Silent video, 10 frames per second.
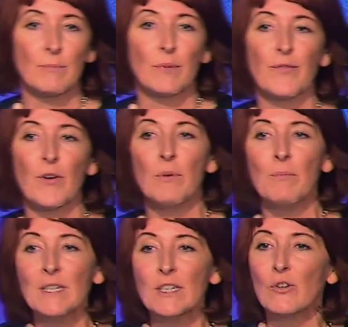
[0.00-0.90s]
but from a
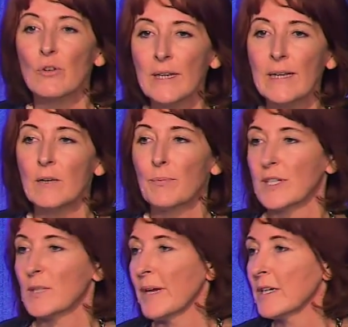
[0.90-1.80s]
medical legal
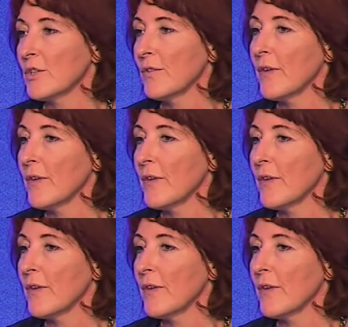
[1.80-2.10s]
perspective